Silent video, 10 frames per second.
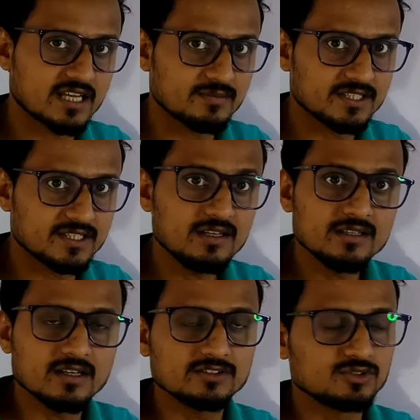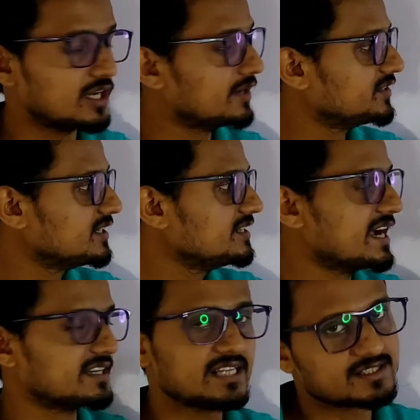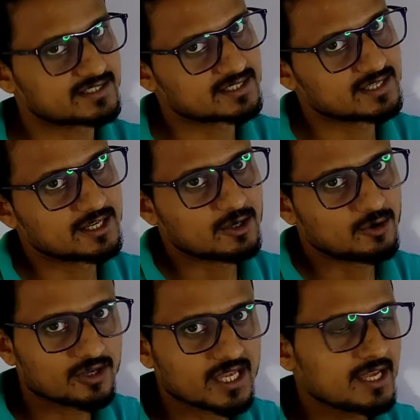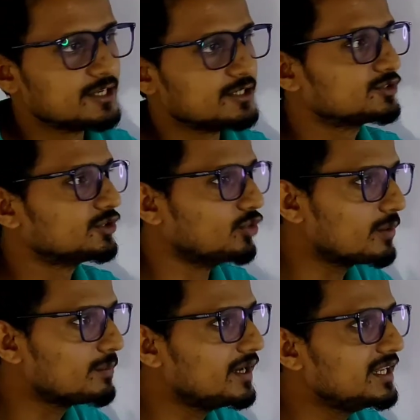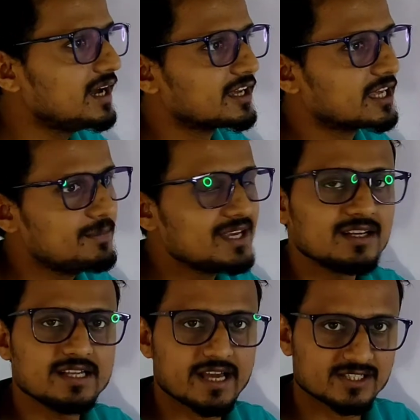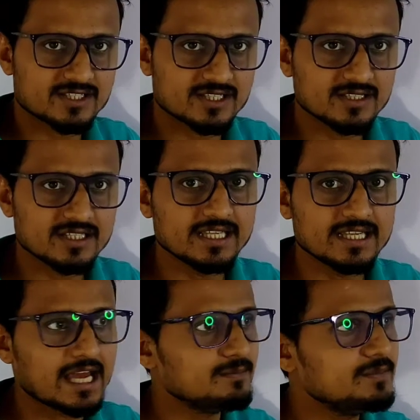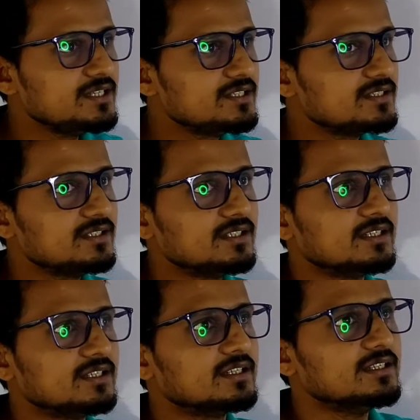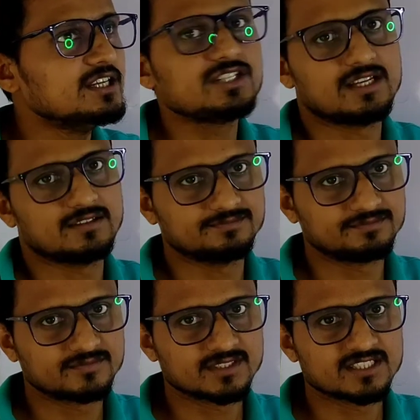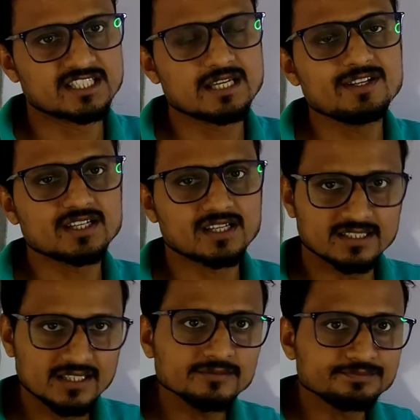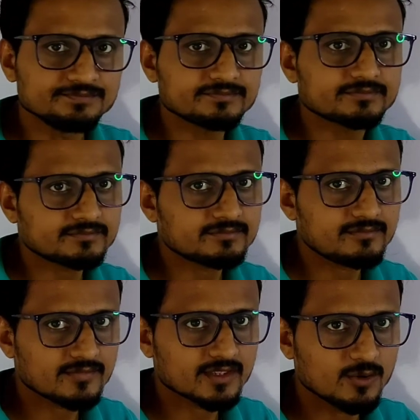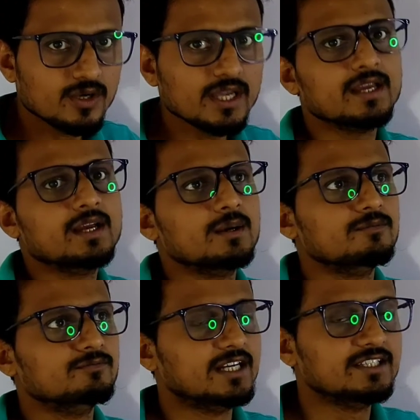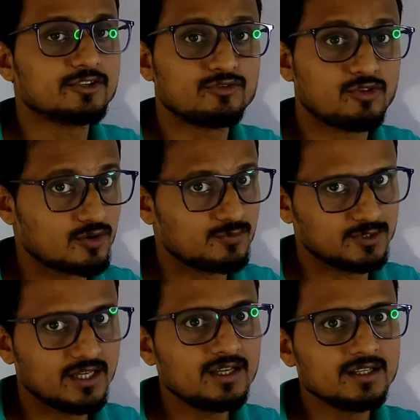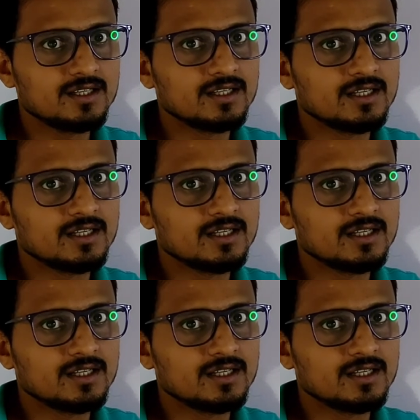can be there, so I have written reactants. Okay, so normally a chemical reaction can be written schematically, okay, by their formula,